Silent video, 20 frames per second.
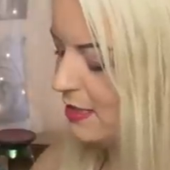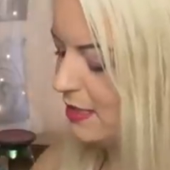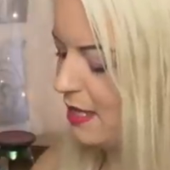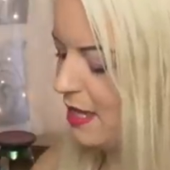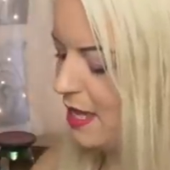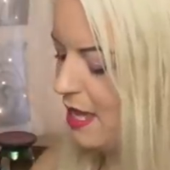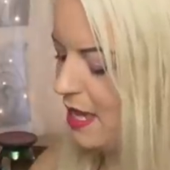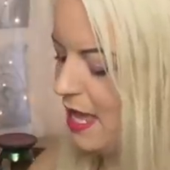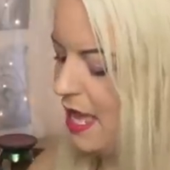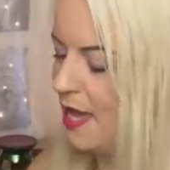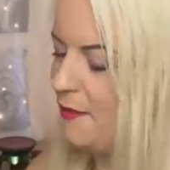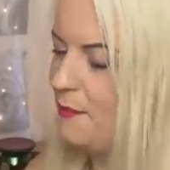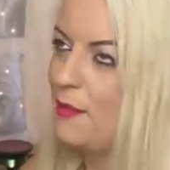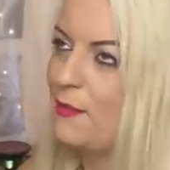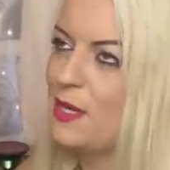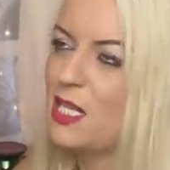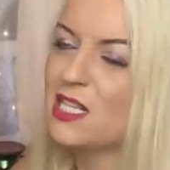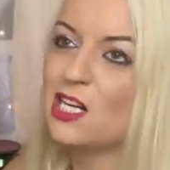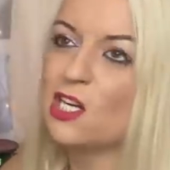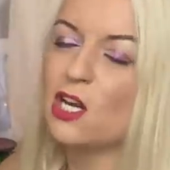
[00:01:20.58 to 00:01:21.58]
Um,
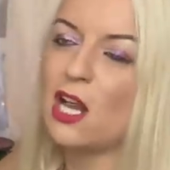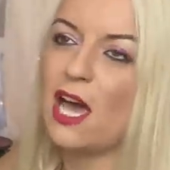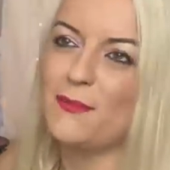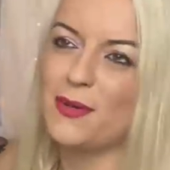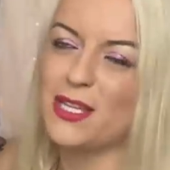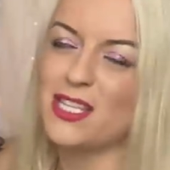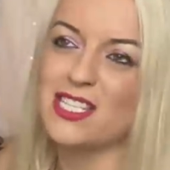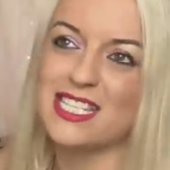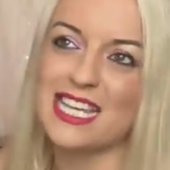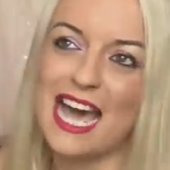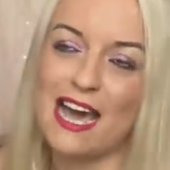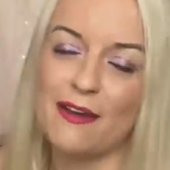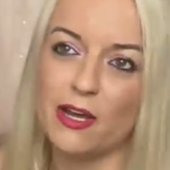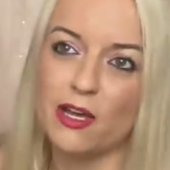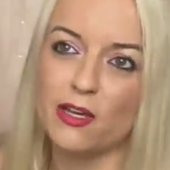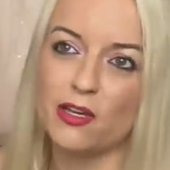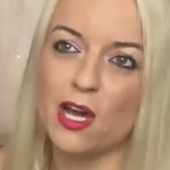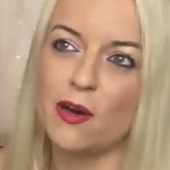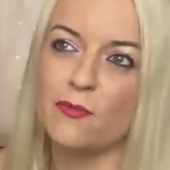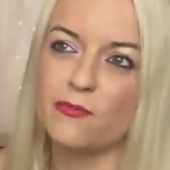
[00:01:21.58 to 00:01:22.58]
I'm at the I'm at the
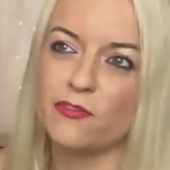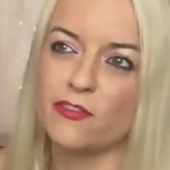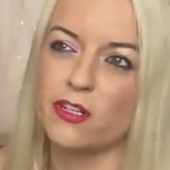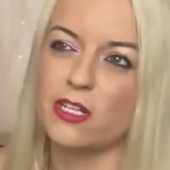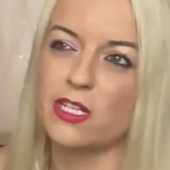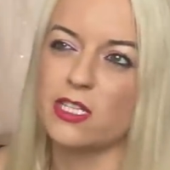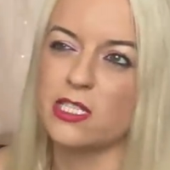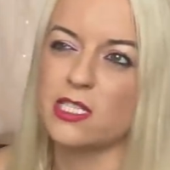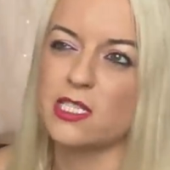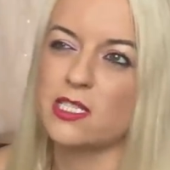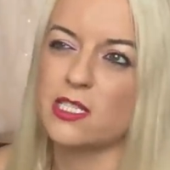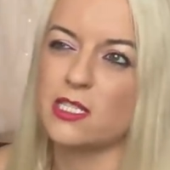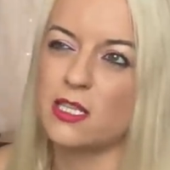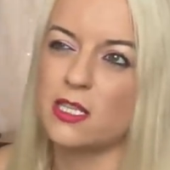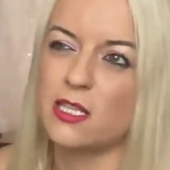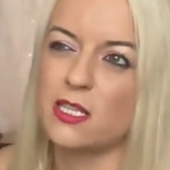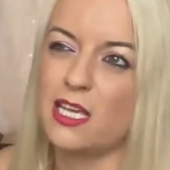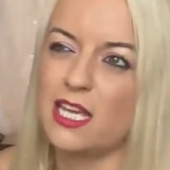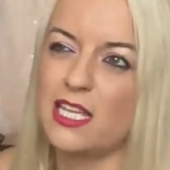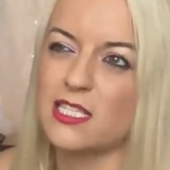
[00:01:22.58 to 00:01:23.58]
tarot conference, the,
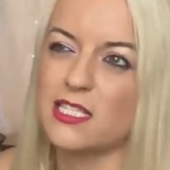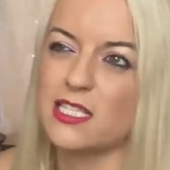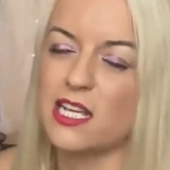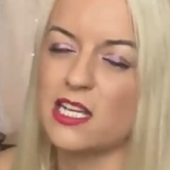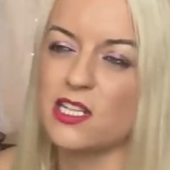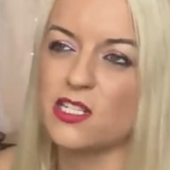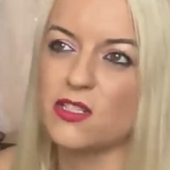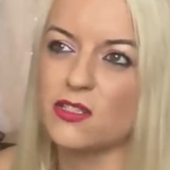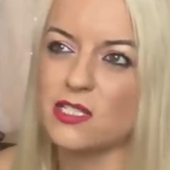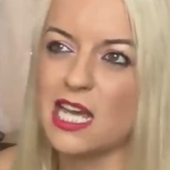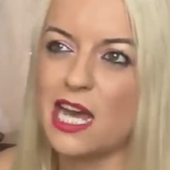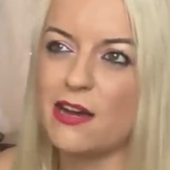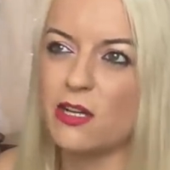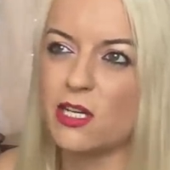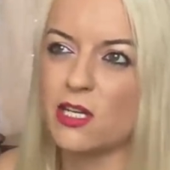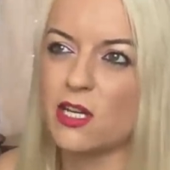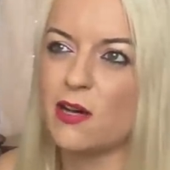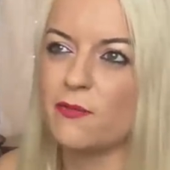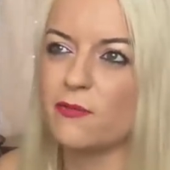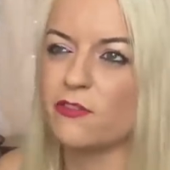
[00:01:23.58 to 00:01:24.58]
the international
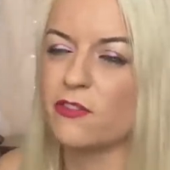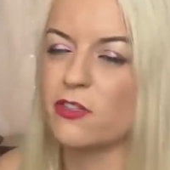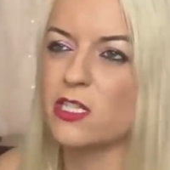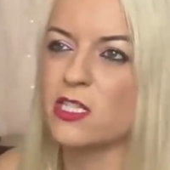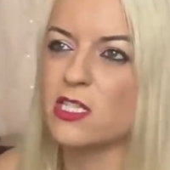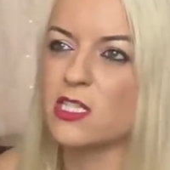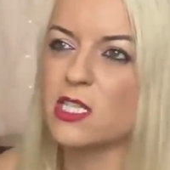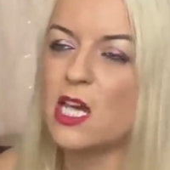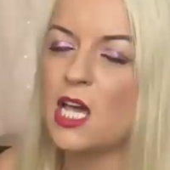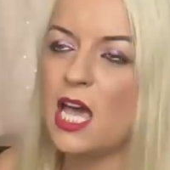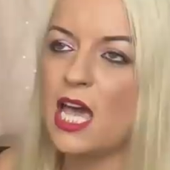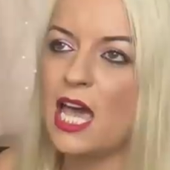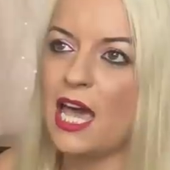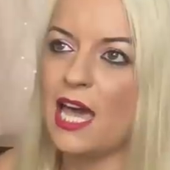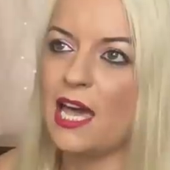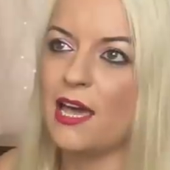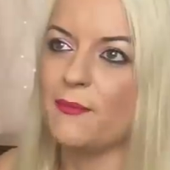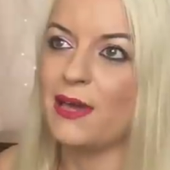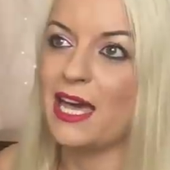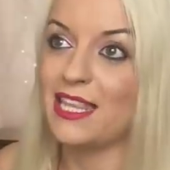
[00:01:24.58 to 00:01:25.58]
tarot conference,
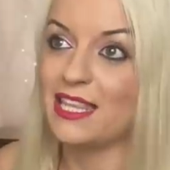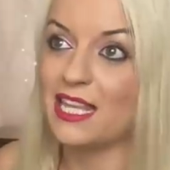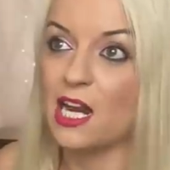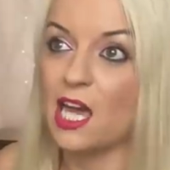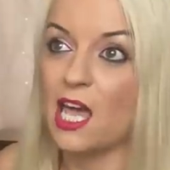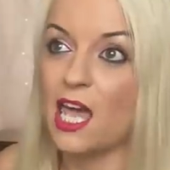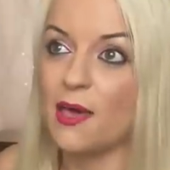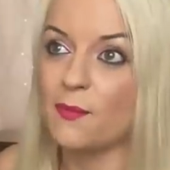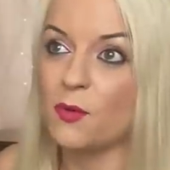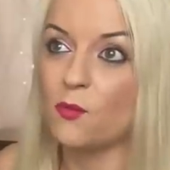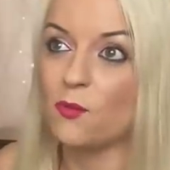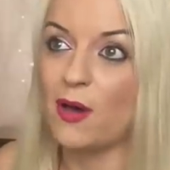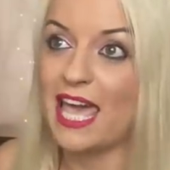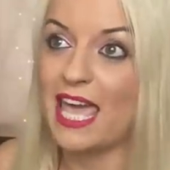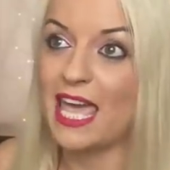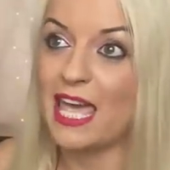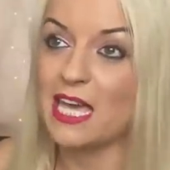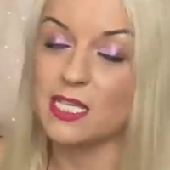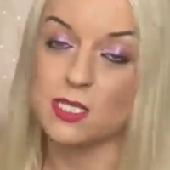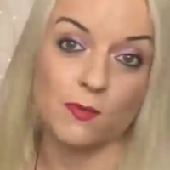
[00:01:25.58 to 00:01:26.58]
um, and then I am
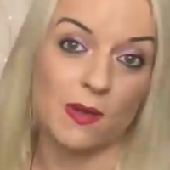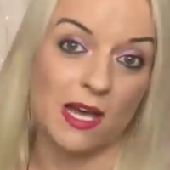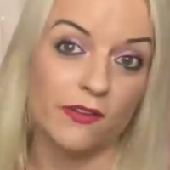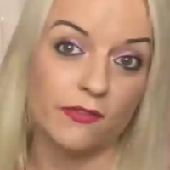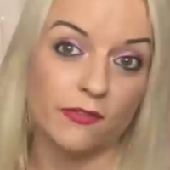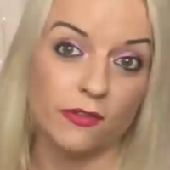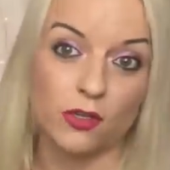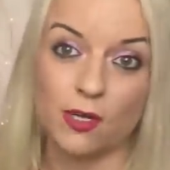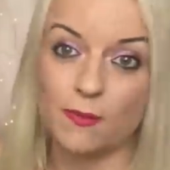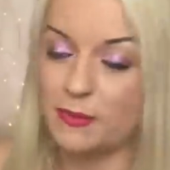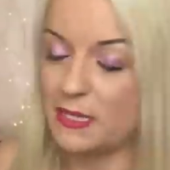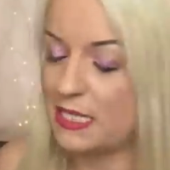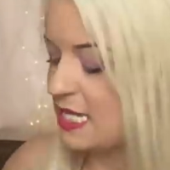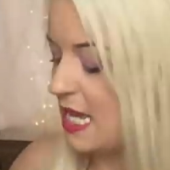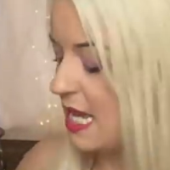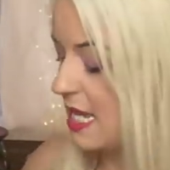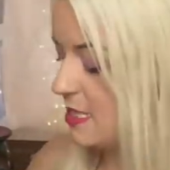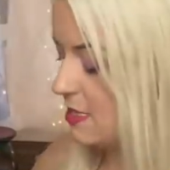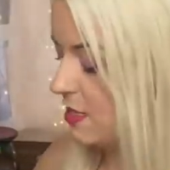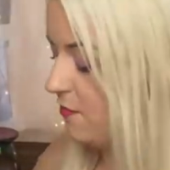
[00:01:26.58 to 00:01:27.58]
away as well for a couple of days.